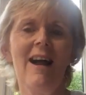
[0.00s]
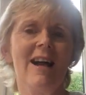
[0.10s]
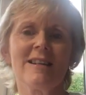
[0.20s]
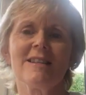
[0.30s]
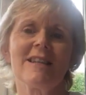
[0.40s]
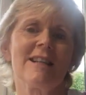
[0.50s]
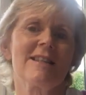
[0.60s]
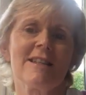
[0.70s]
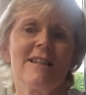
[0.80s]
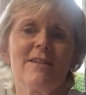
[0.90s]
and get
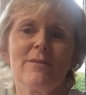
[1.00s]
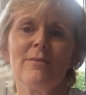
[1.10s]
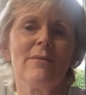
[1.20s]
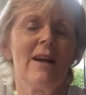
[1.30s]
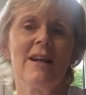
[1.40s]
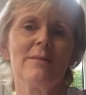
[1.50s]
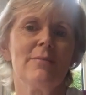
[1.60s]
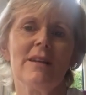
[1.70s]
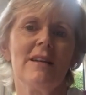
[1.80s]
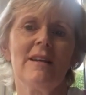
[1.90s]
to see them and
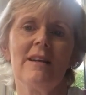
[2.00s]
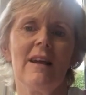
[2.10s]
be